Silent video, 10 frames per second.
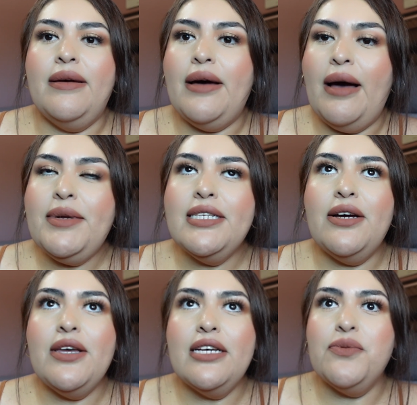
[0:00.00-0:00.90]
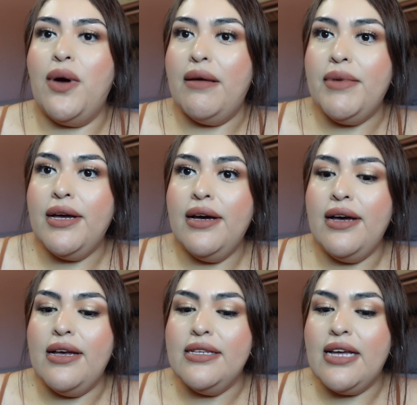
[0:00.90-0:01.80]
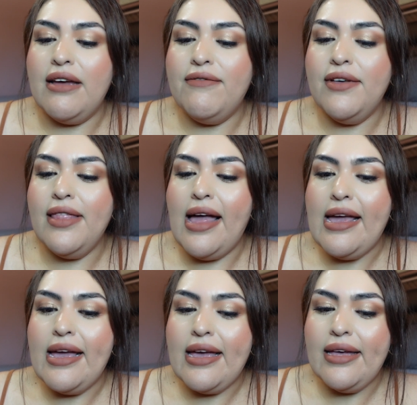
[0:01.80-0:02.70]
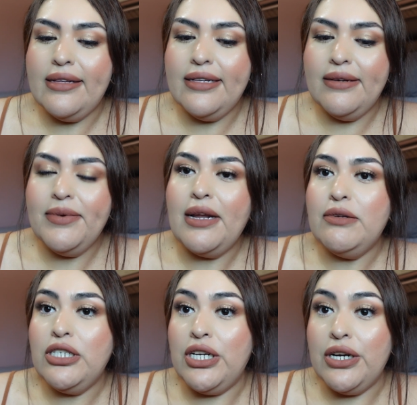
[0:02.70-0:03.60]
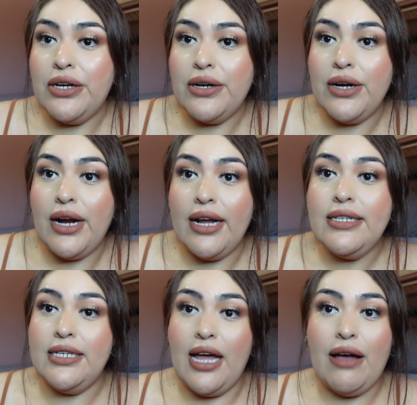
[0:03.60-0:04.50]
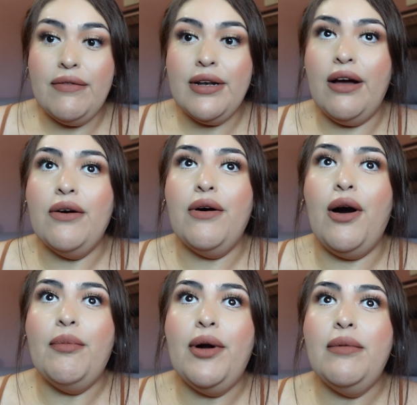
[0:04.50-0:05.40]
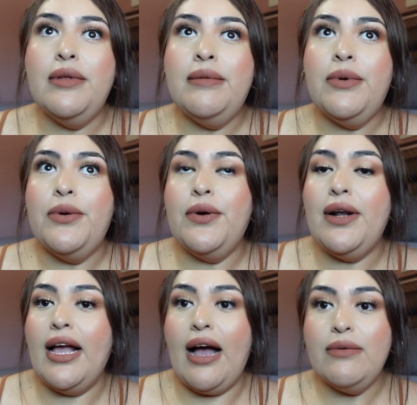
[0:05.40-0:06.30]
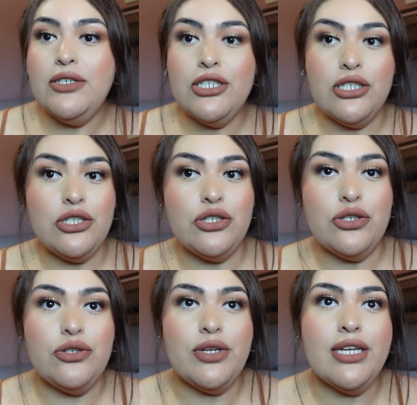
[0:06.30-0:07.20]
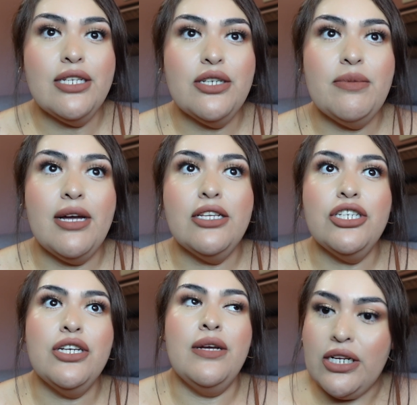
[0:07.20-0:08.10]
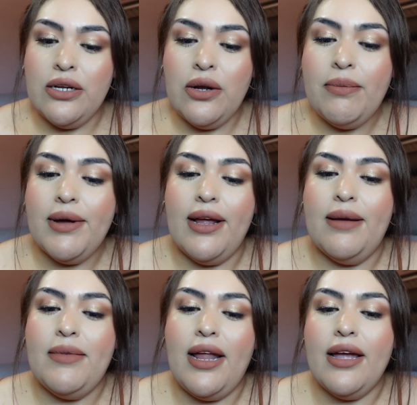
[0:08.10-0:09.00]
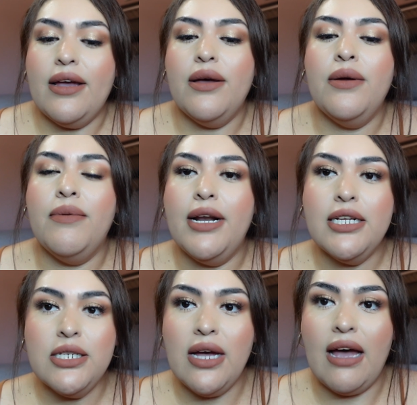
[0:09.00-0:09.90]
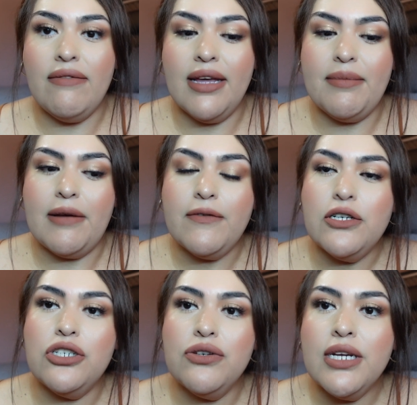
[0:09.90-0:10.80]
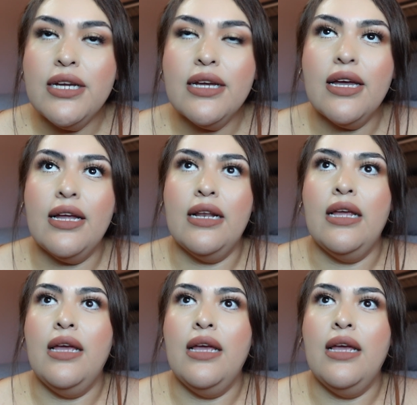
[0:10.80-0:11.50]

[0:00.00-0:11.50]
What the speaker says: I'm gonna tell you guys why, because I feel like when I was younger I did have an alcohol problem, or like I was just drinking too much, and you know, but I'm like ready to have like my first drink and